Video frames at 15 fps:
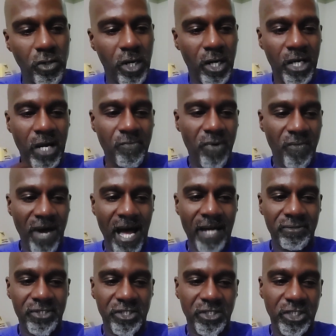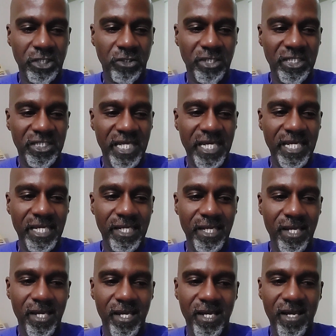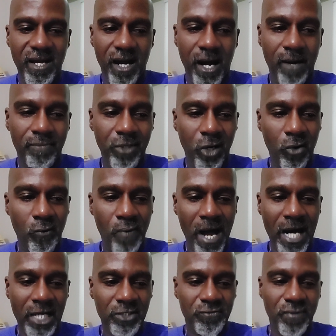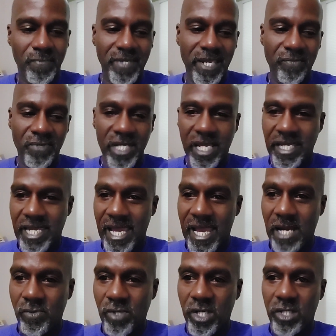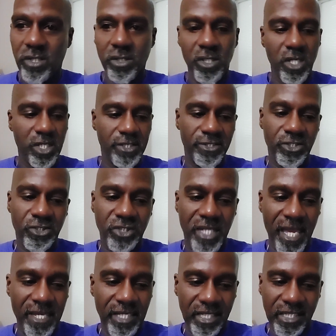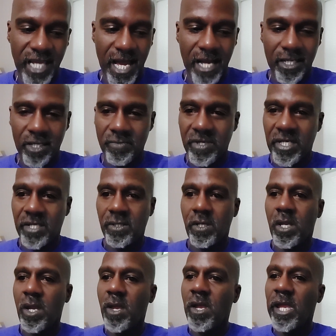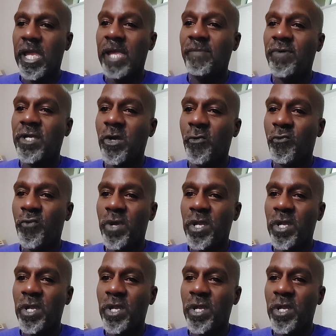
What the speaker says: a couple of options. It's going to say upload files from either your camera, you scan your document, either your